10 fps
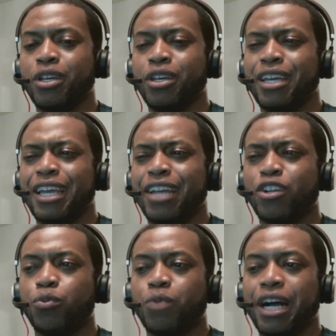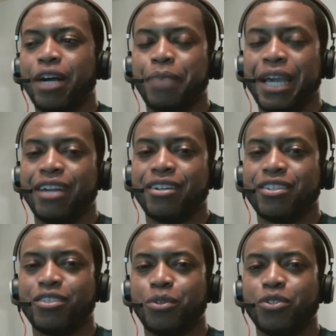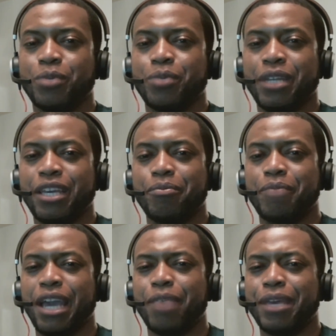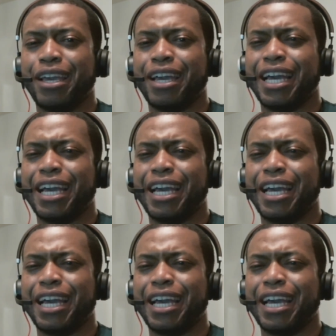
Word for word: and I know Rob Pattinson's supposed to be playing Batman.